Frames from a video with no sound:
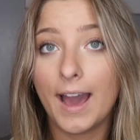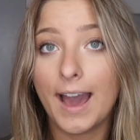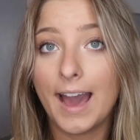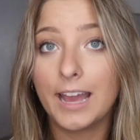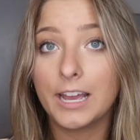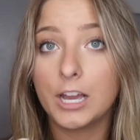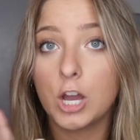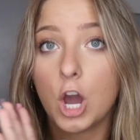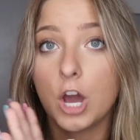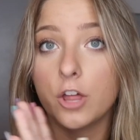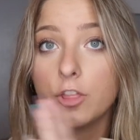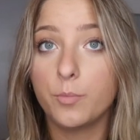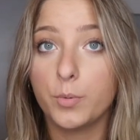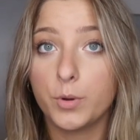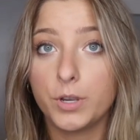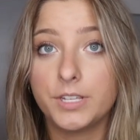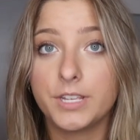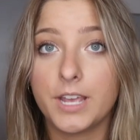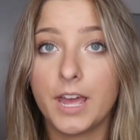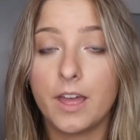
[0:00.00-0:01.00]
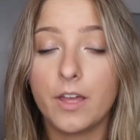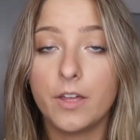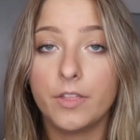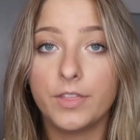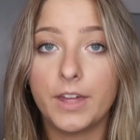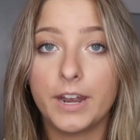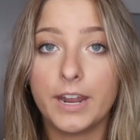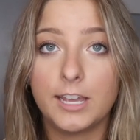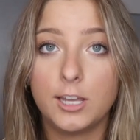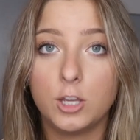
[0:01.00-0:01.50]
I got the preset
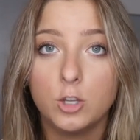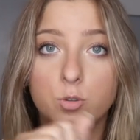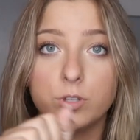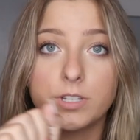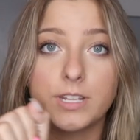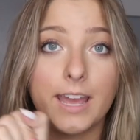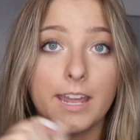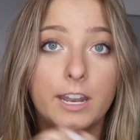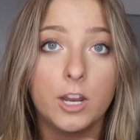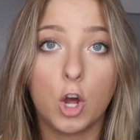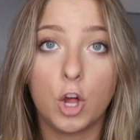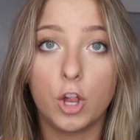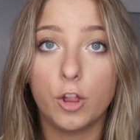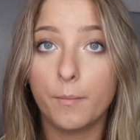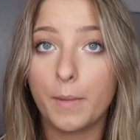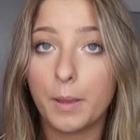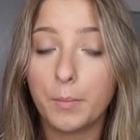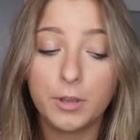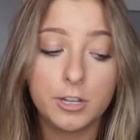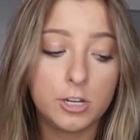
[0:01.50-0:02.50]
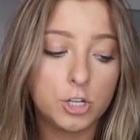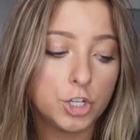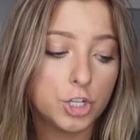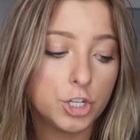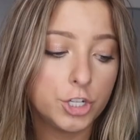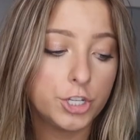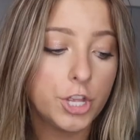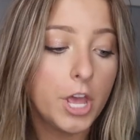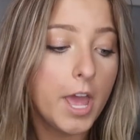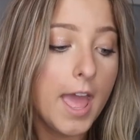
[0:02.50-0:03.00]
that I use to edit all of my
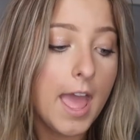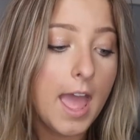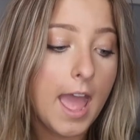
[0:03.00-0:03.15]
pictures.